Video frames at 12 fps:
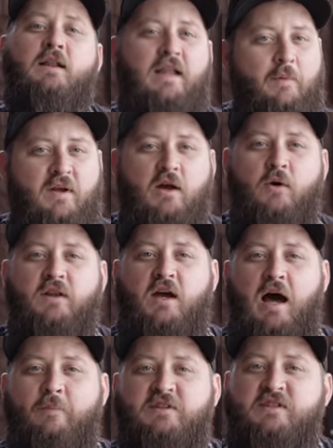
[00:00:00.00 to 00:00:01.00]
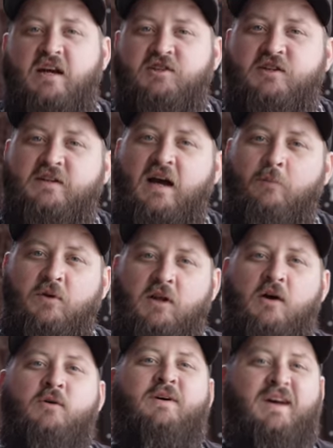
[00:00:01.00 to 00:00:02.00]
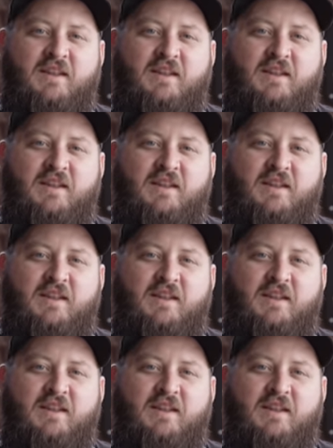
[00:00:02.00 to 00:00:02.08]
let me know in the comment section down below.